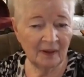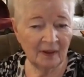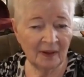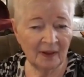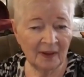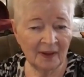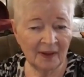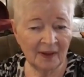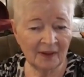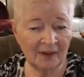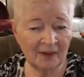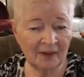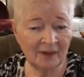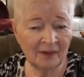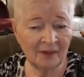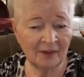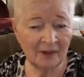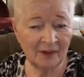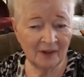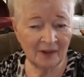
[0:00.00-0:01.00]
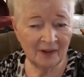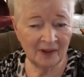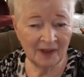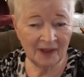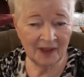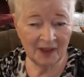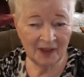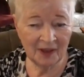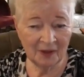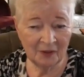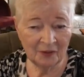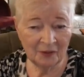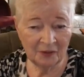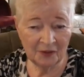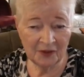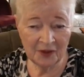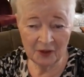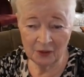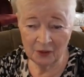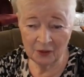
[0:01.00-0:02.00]
and
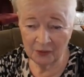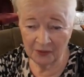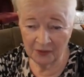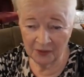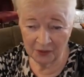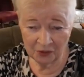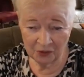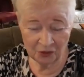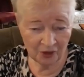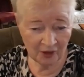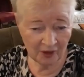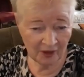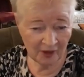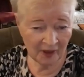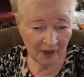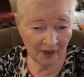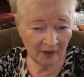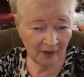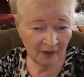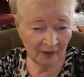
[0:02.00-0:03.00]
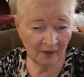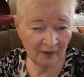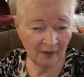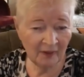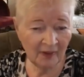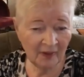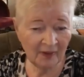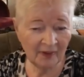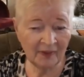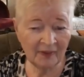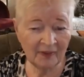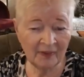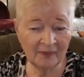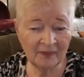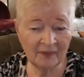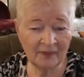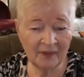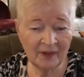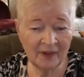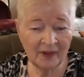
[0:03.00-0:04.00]
feel the chair
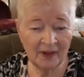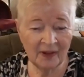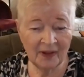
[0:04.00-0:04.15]
and